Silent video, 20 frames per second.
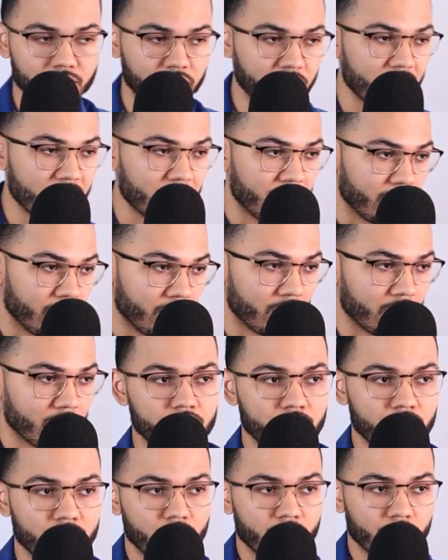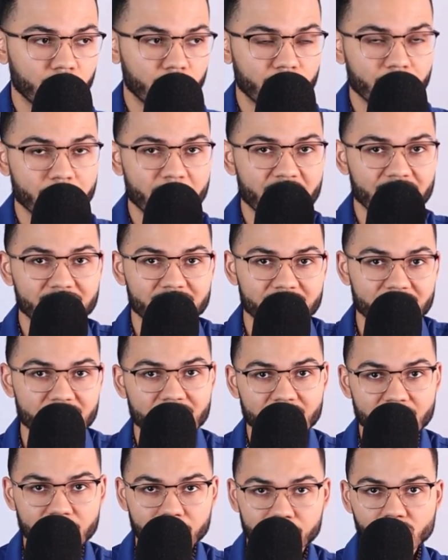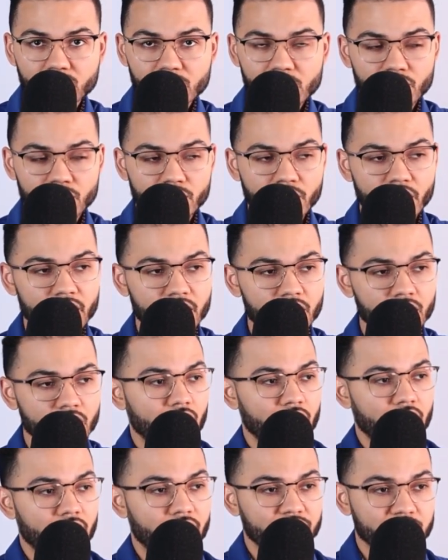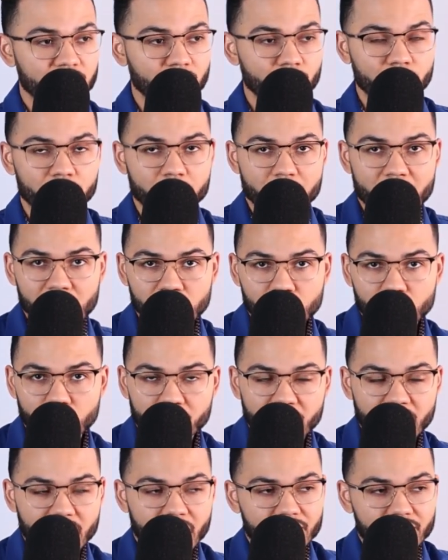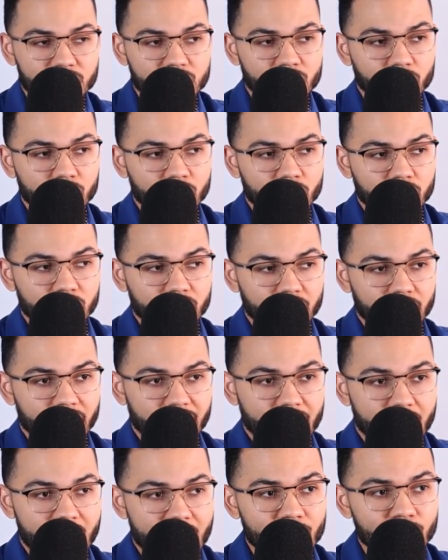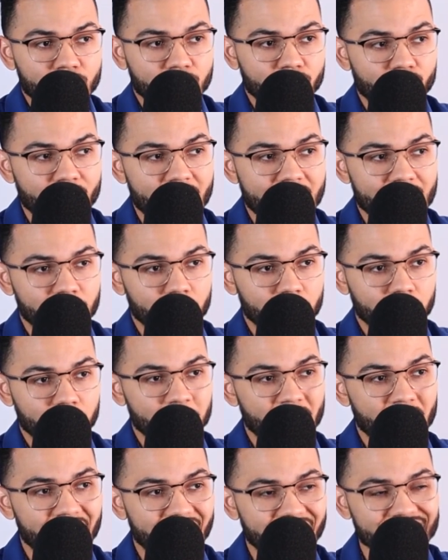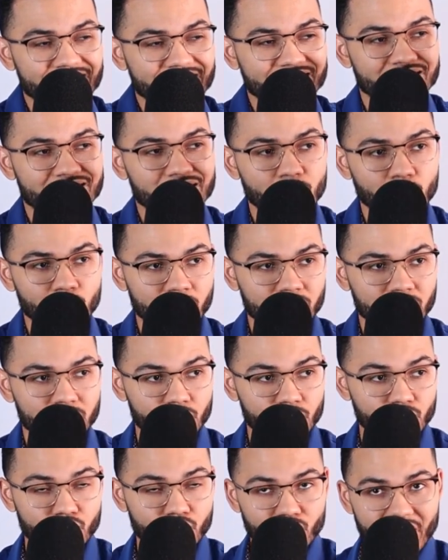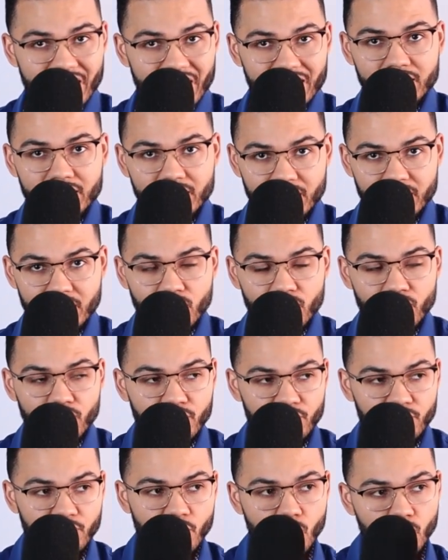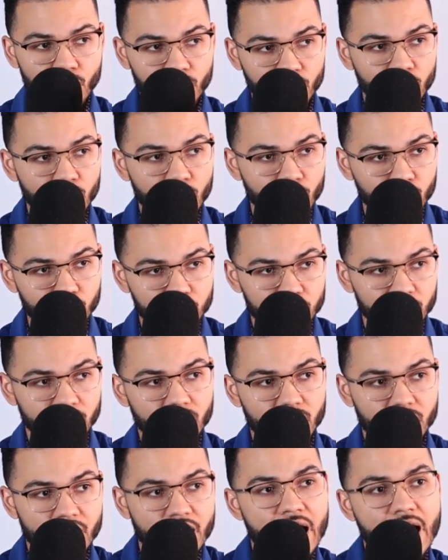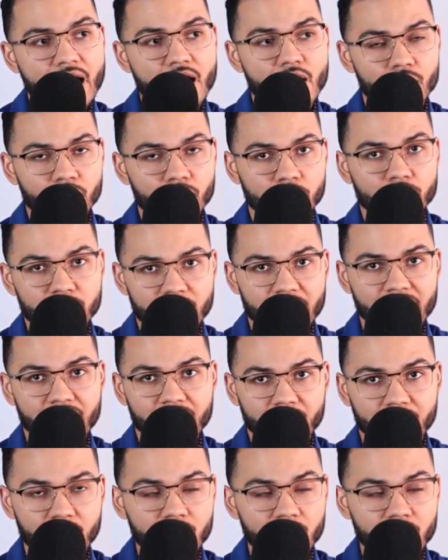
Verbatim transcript: be their, you know, their mentee, right? Have someone mentor me, have someone like I would rather pay someone directly for coaching on how they